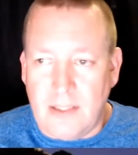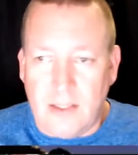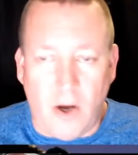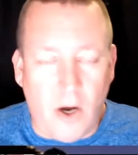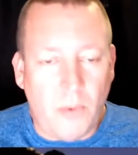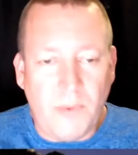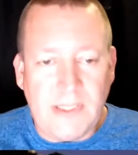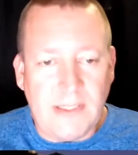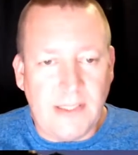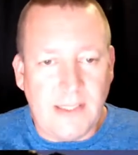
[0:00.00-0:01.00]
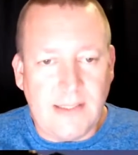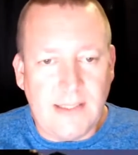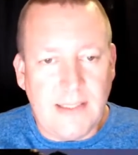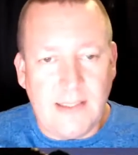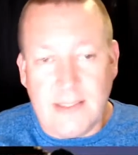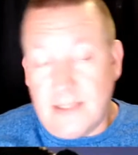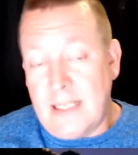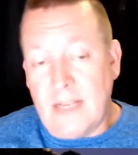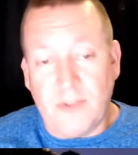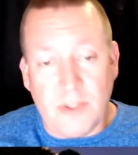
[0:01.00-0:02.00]
all within LinkedIn has
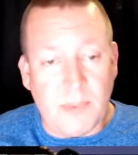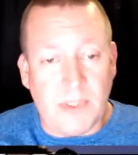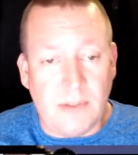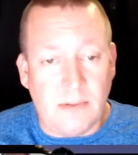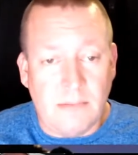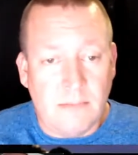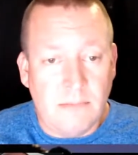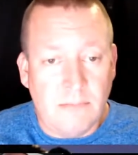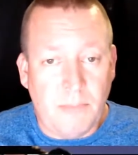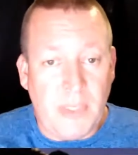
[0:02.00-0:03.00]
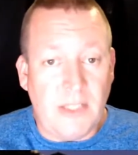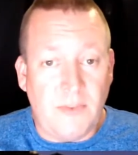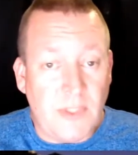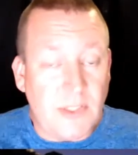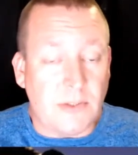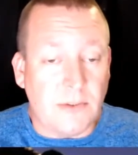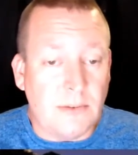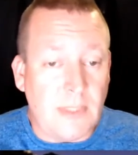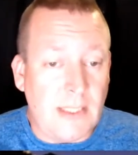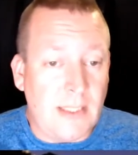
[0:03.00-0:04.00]
definitely been
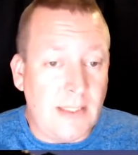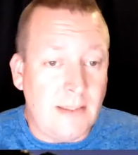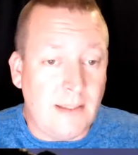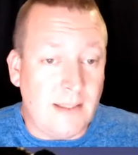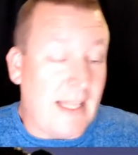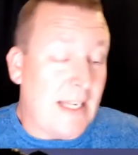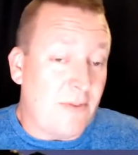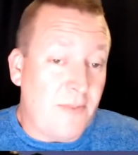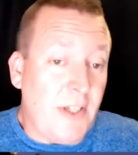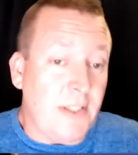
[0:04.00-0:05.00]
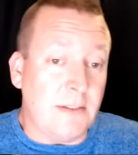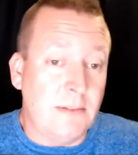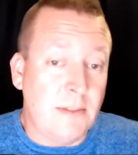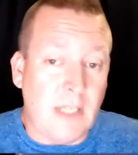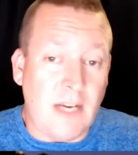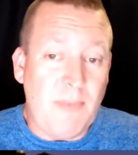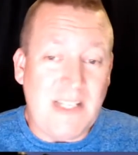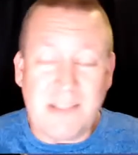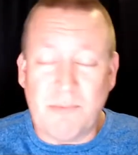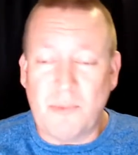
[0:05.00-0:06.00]
beneficial and a lot of fun. I've
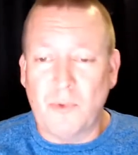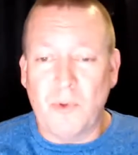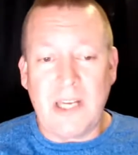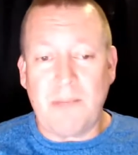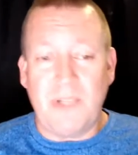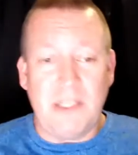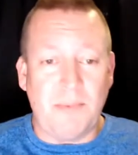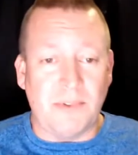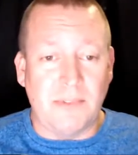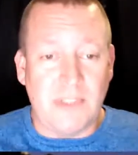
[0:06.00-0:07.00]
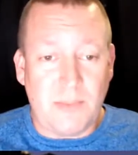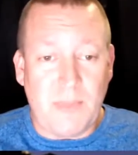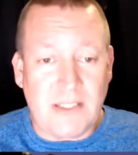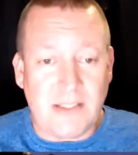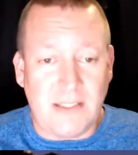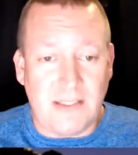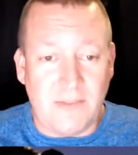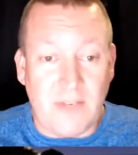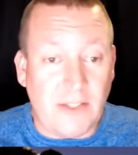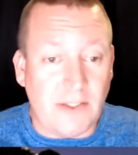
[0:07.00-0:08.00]
met some great people, especially in
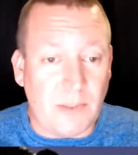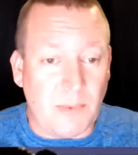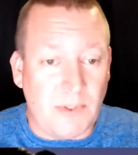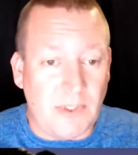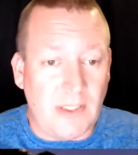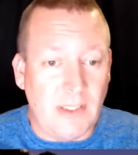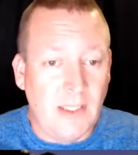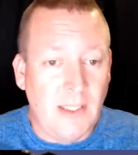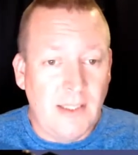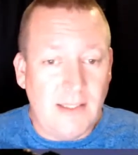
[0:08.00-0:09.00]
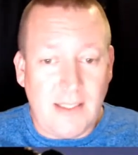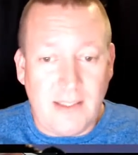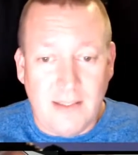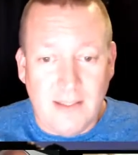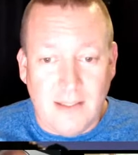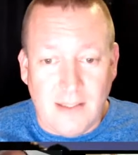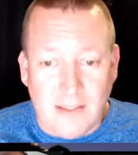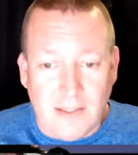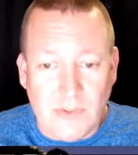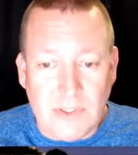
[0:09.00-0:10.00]
the veteran community, that
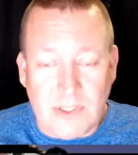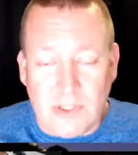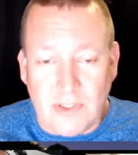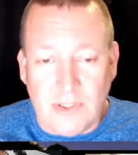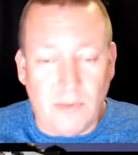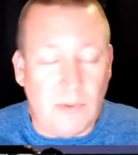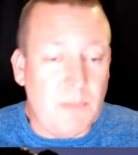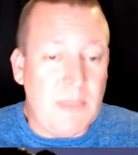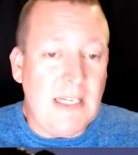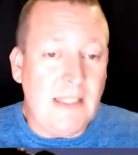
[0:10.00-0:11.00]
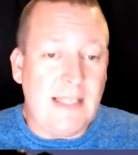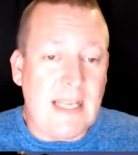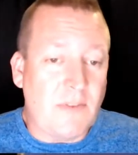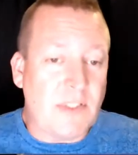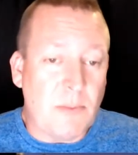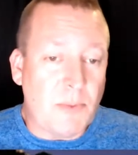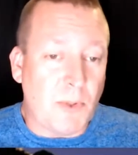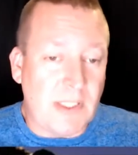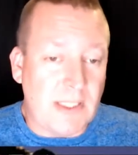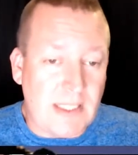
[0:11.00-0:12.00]
you immediately have some
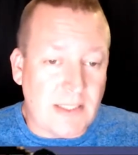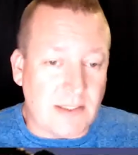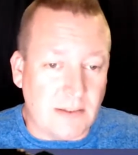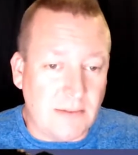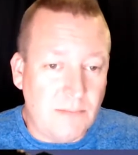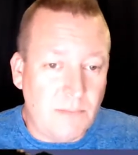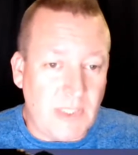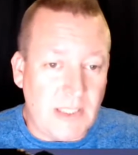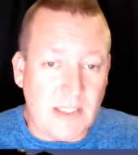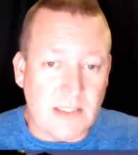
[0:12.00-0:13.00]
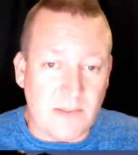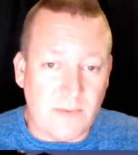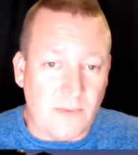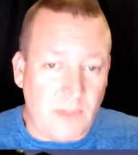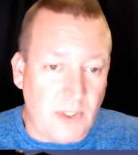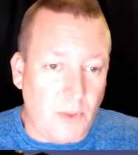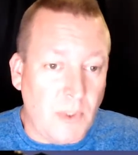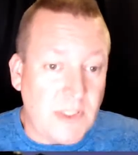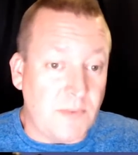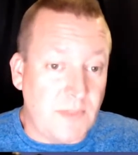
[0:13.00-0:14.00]
sort of connection because of
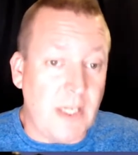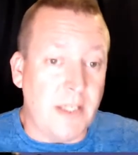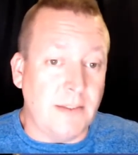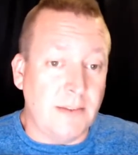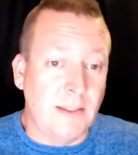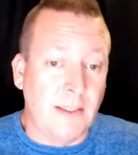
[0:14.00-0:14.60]
what you've done,